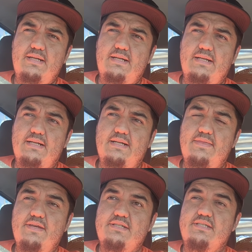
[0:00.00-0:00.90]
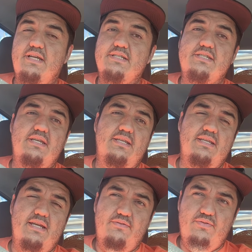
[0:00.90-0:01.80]
Uh, the
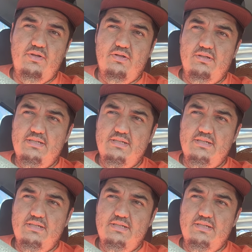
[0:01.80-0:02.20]
suction, I feel,